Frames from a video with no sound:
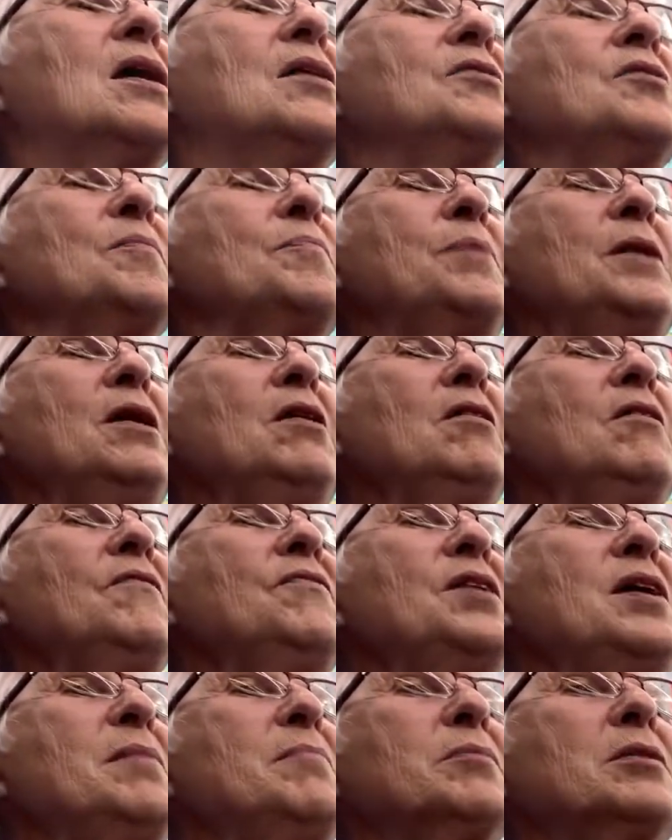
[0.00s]
The pair of
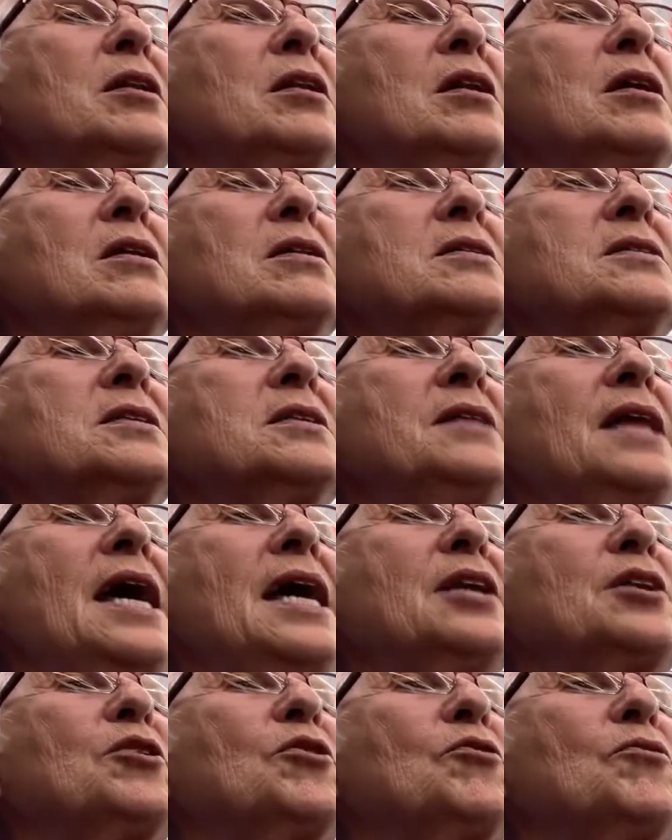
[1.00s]
them clung to
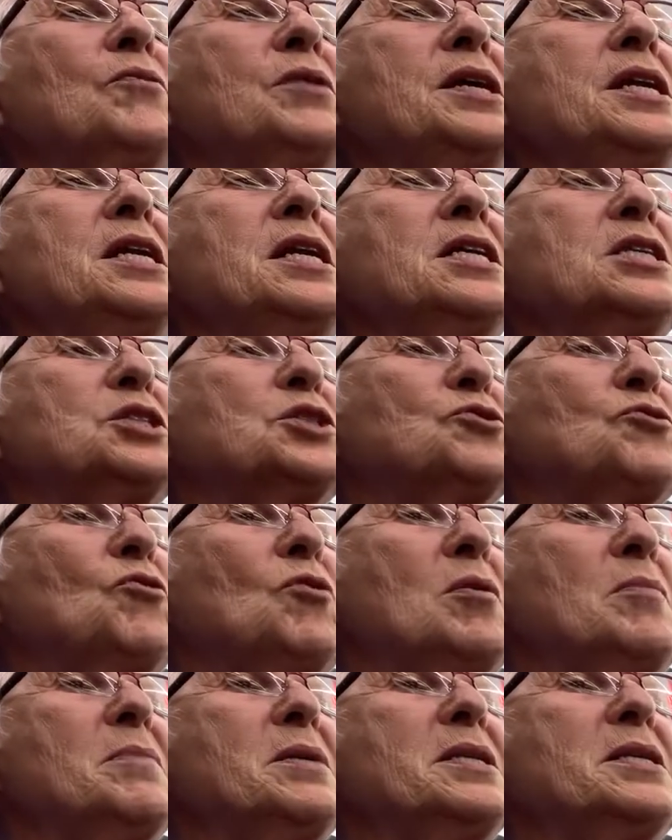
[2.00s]
that careening
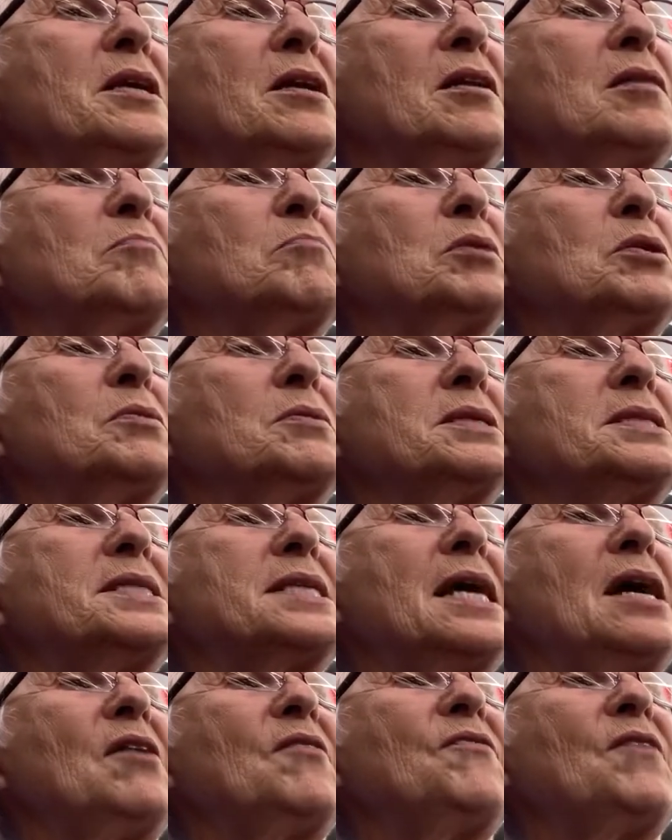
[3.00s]
storm until it blew
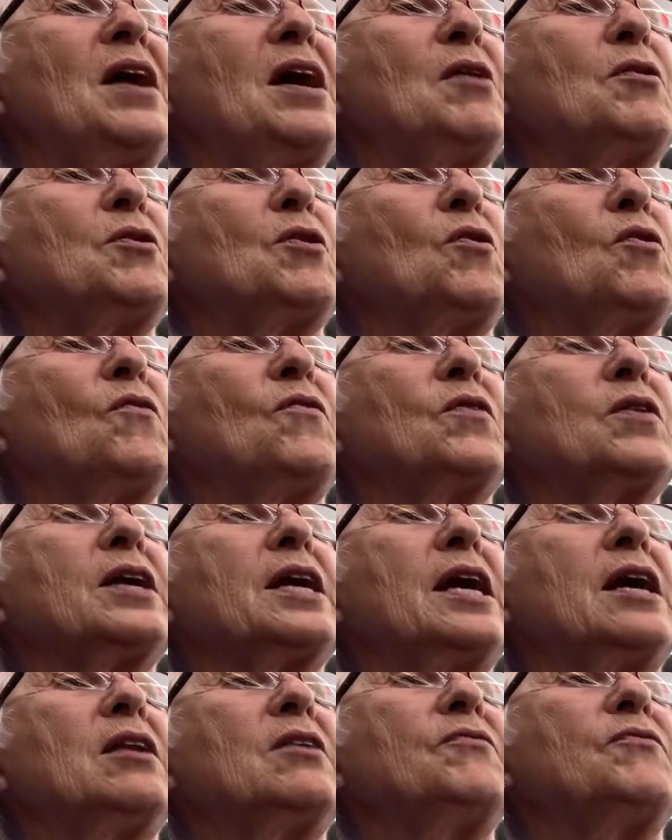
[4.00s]
itself out over
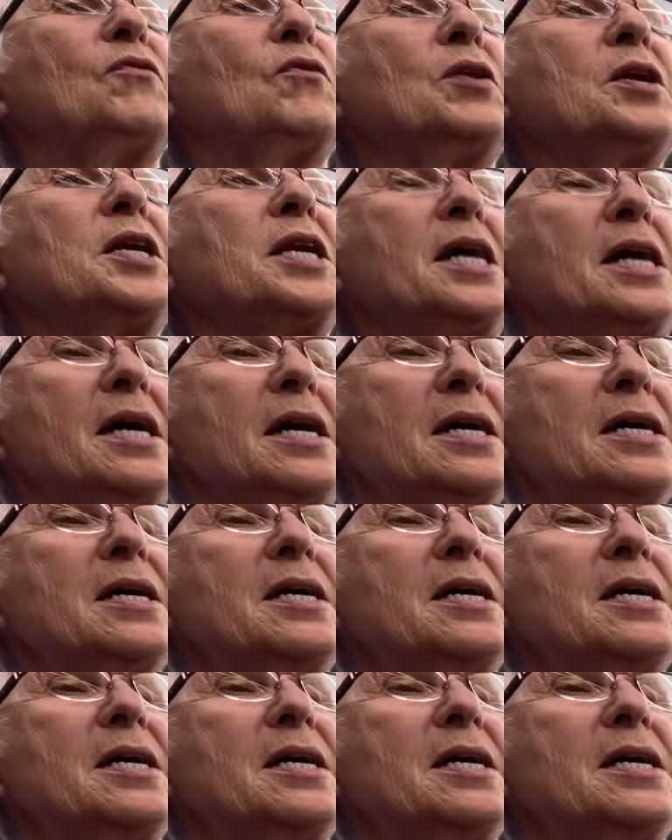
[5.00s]
California.